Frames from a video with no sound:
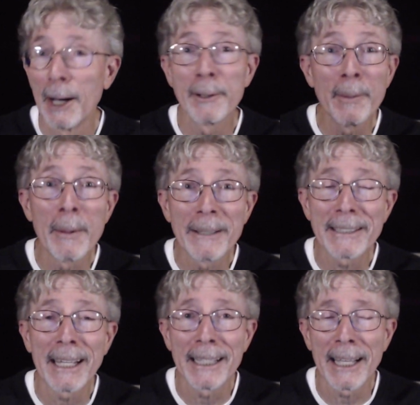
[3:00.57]
I'll do my
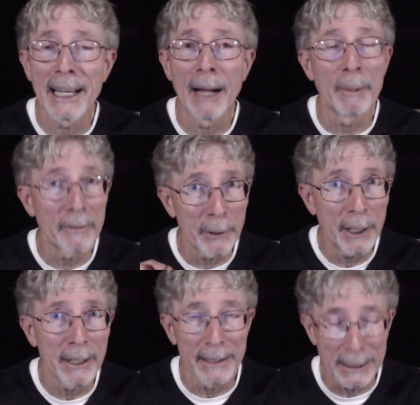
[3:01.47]
best to cut that out, but if you
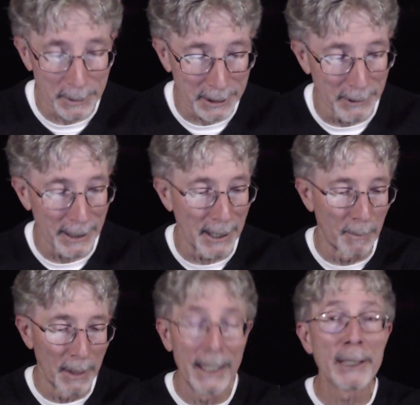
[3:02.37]
hear it, what's going on.